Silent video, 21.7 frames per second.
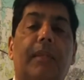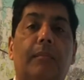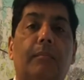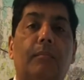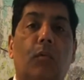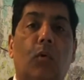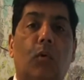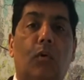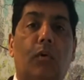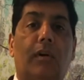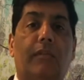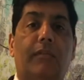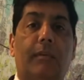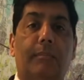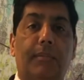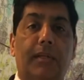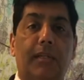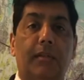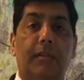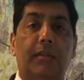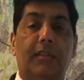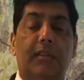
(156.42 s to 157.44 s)
more of a
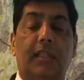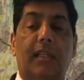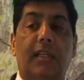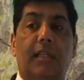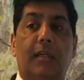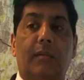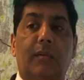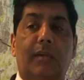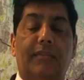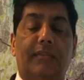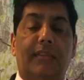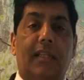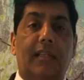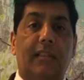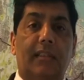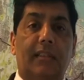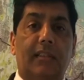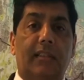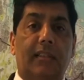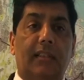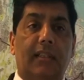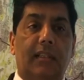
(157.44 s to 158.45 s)
boost. We've done